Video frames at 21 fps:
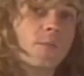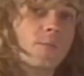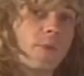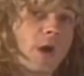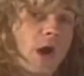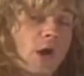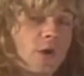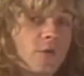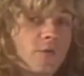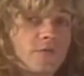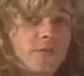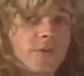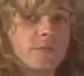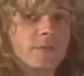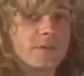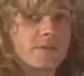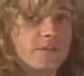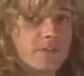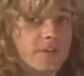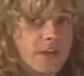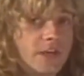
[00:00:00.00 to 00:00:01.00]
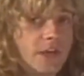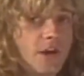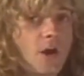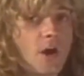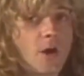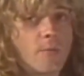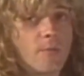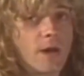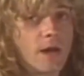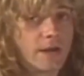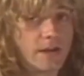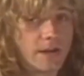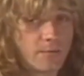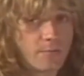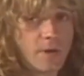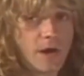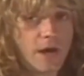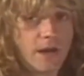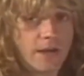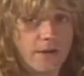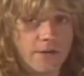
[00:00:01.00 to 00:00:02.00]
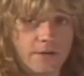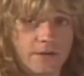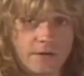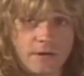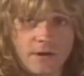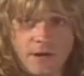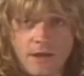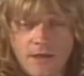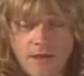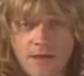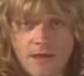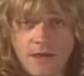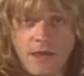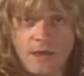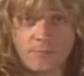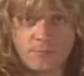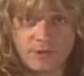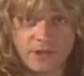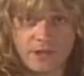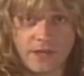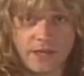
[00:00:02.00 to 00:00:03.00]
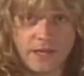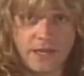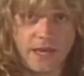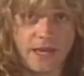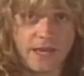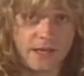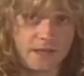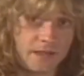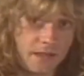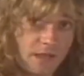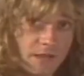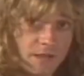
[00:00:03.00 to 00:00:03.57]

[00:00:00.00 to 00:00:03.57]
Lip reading: borrow from the C harmonic minor and play a